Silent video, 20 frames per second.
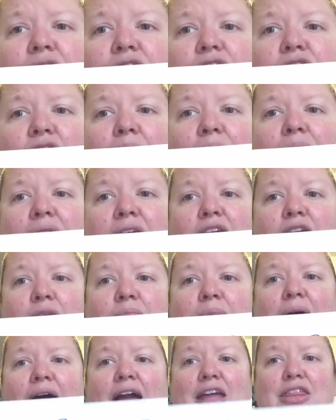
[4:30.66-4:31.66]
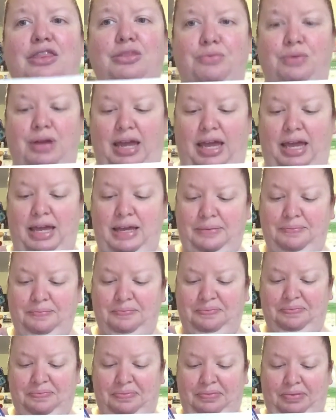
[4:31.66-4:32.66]
the denominator by 3,
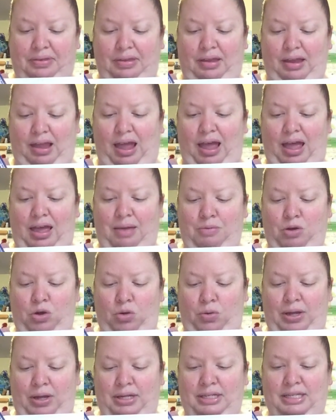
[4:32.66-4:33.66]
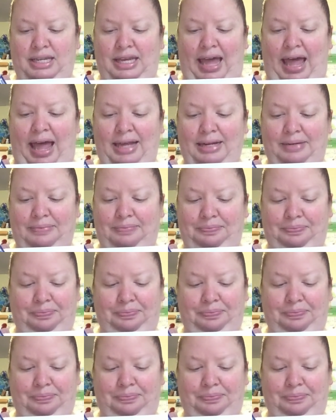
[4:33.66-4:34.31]
I am going to get,